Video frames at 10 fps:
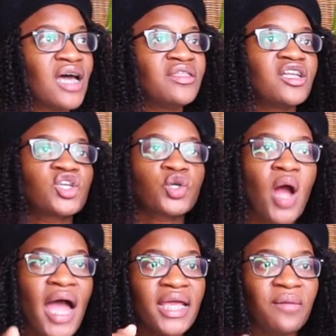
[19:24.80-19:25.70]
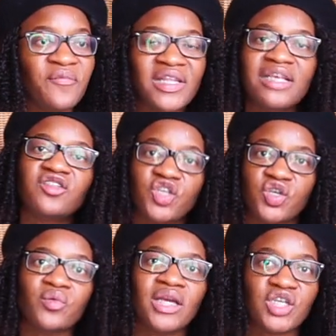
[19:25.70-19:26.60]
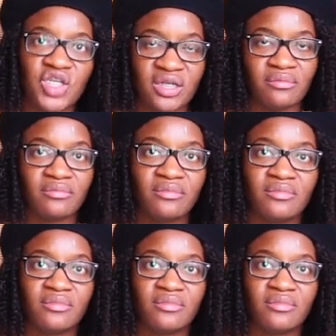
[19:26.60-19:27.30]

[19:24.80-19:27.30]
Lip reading: the triumph in this situation.